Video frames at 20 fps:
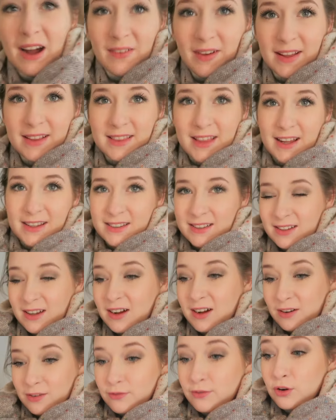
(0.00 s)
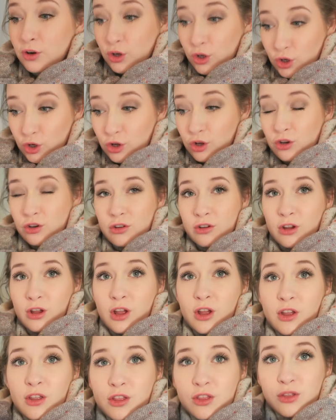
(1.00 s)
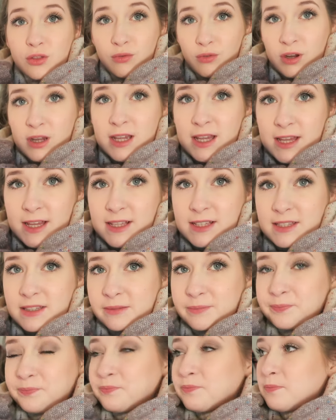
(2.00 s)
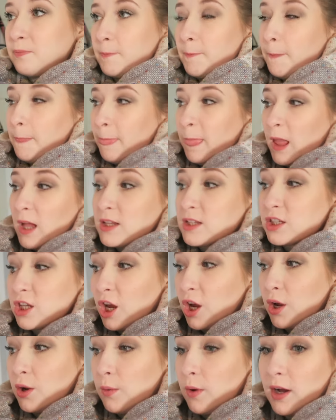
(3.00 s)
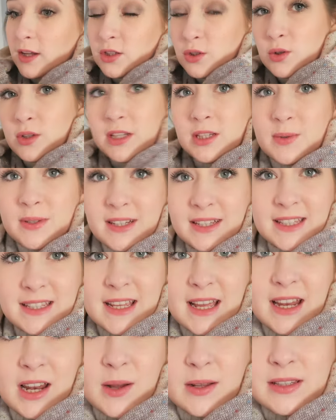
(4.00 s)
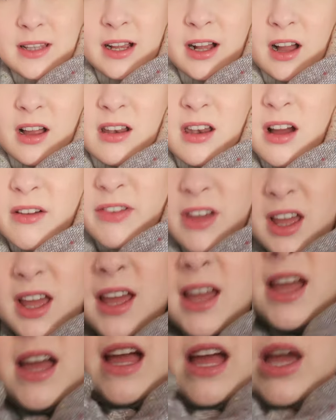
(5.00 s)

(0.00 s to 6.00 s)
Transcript: I've had that scarf for a good three years. So I saw this one yesterday and I was like, I love it.